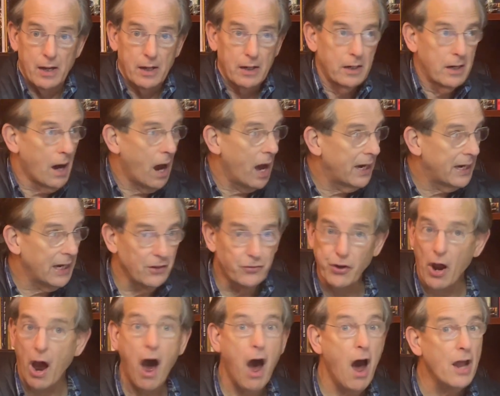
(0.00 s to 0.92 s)
God has
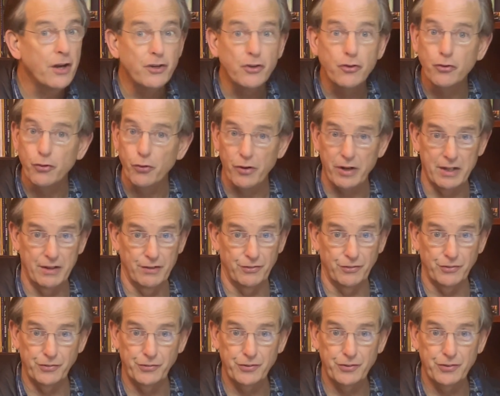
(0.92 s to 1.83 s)

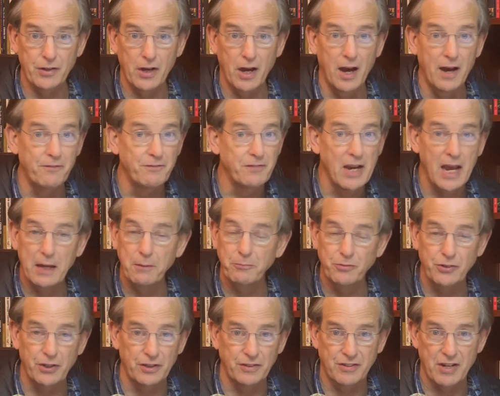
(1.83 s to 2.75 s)
hundreds of
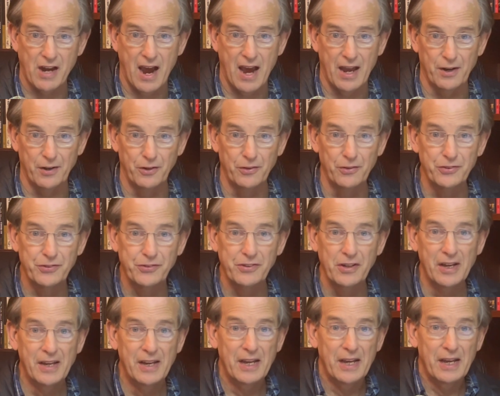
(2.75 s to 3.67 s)
names and titles
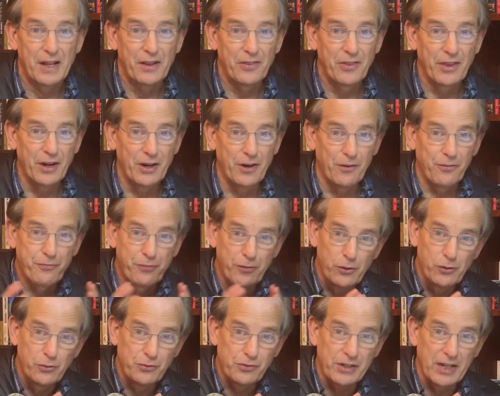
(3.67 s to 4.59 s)
that are
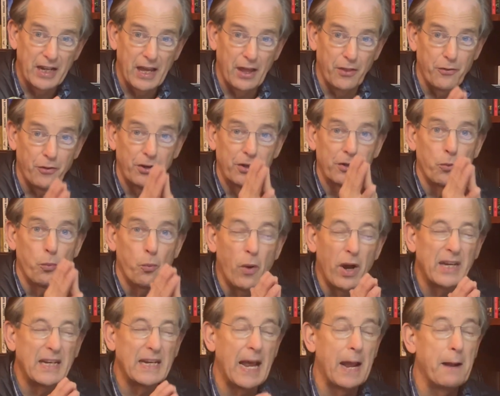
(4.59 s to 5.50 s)
fused together into
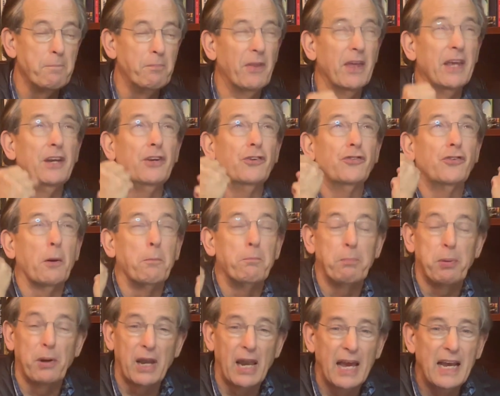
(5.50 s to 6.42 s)
one name that is a
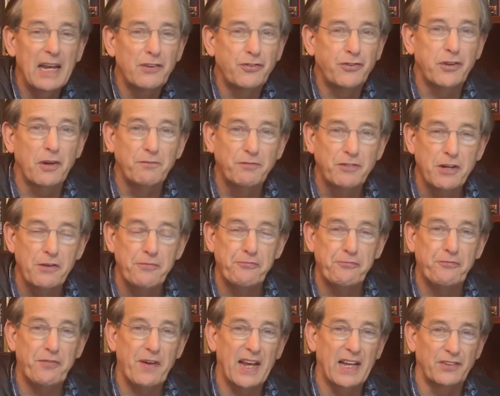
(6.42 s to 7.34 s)
place of
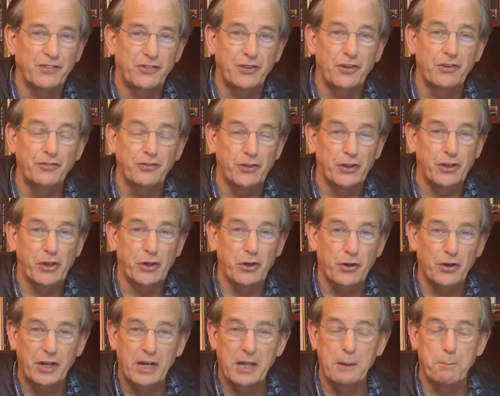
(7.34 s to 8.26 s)
defense and
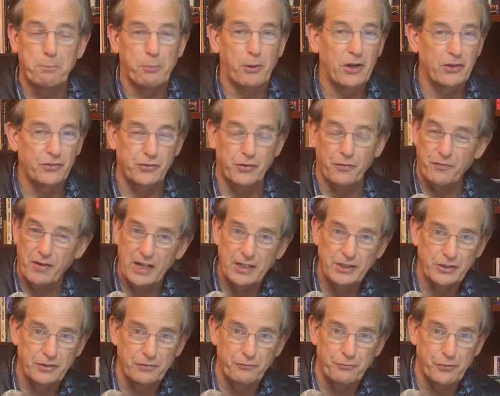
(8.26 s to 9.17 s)
security and
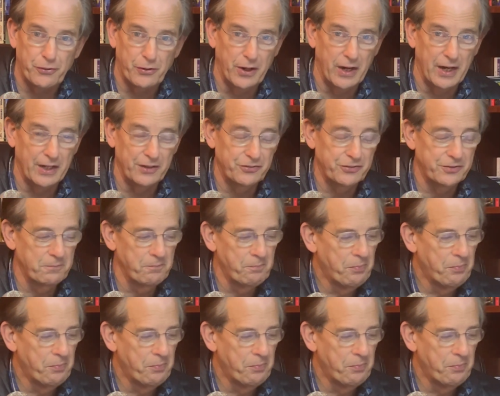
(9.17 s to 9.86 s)
preservation for us.